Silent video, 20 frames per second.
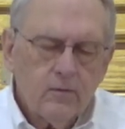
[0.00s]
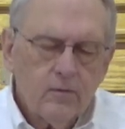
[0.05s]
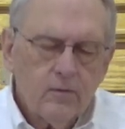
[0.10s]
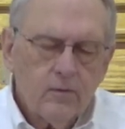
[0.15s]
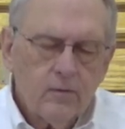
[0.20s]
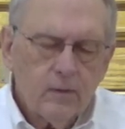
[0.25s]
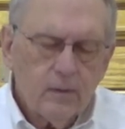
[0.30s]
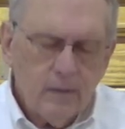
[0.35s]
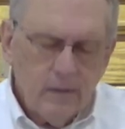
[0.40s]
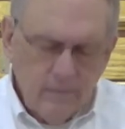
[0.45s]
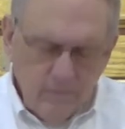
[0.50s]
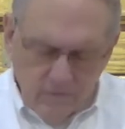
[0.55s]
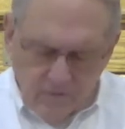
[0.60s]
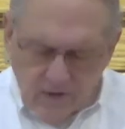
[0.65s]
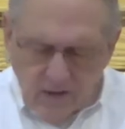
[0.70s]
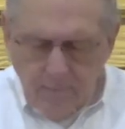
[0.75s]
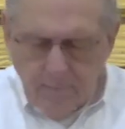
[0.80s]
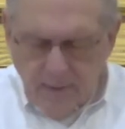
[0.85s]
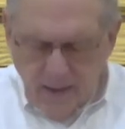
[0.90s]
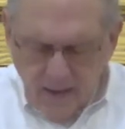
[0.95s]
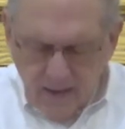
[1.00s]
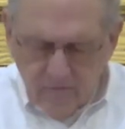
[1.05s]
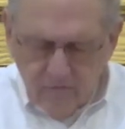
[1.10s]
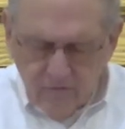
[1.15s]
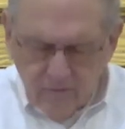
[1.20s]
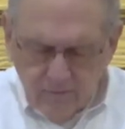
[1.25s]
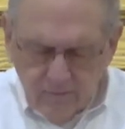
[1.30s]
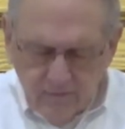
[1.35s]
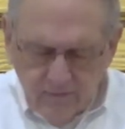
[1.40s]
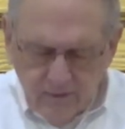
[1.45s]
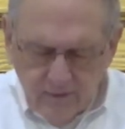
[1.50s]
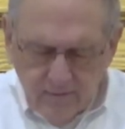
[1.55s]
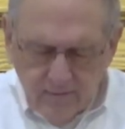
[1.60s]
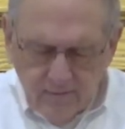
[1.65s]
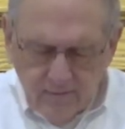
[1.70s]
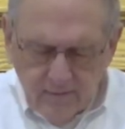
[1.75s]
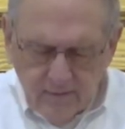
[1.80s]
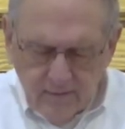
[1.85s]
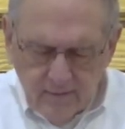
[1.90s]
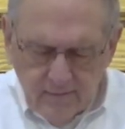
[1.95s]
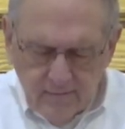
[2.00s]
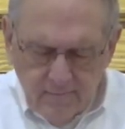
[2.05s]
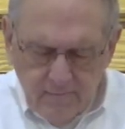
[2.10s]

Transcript: Give us that passion, Father, that